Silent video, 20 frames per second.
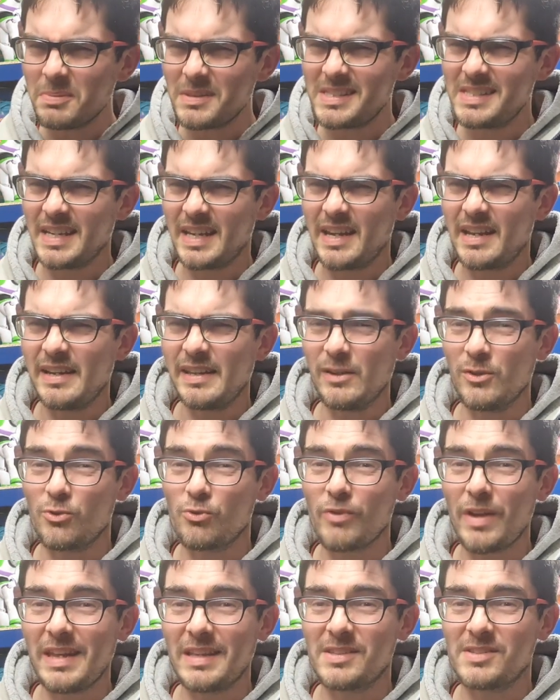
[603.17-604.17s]
particularly
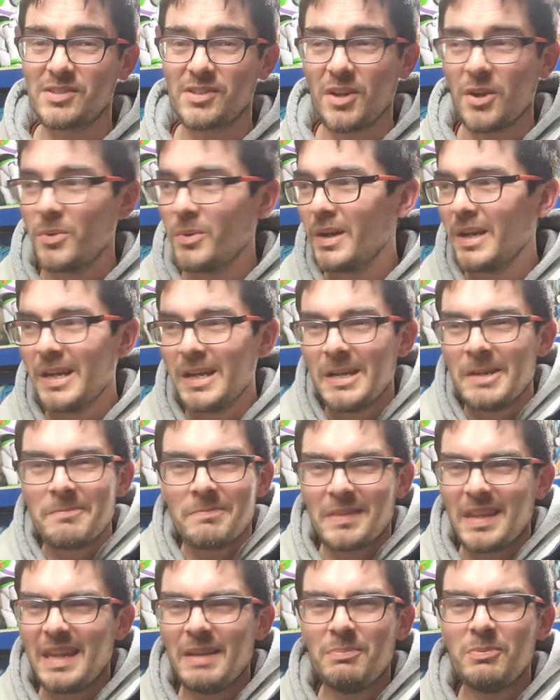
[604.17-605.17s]
great, so
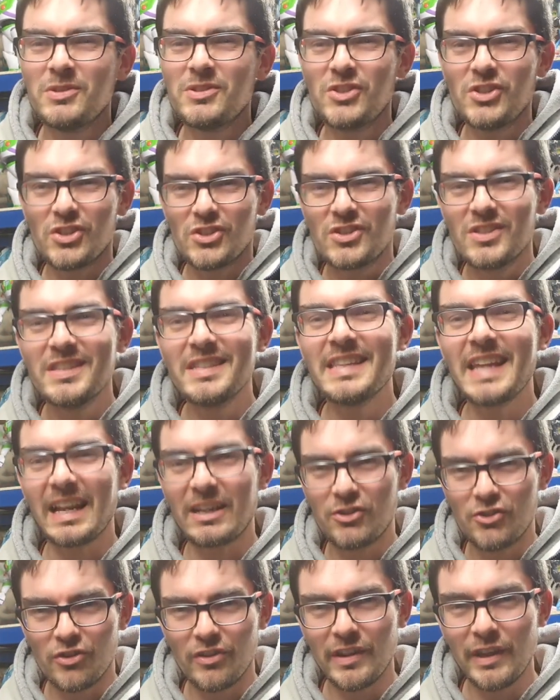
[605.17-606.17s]
it was just
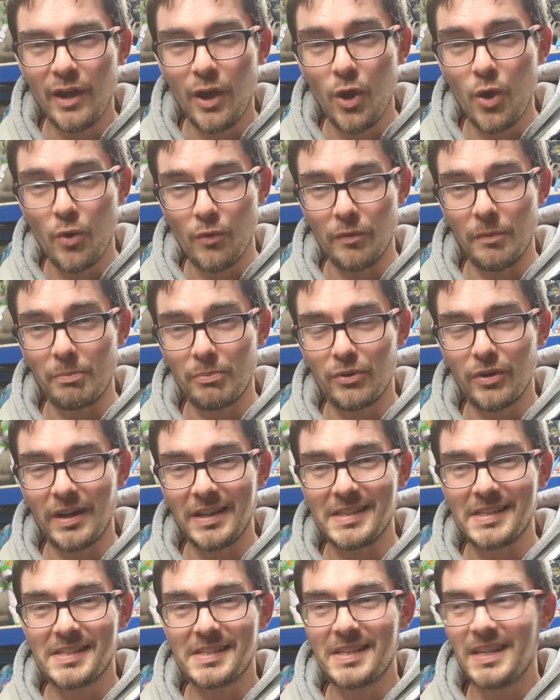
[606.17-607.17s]
naturally
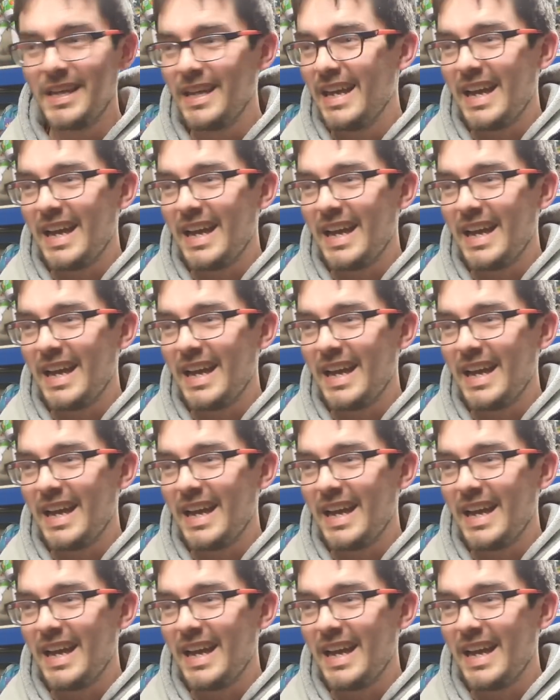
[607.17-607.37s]
overpriced.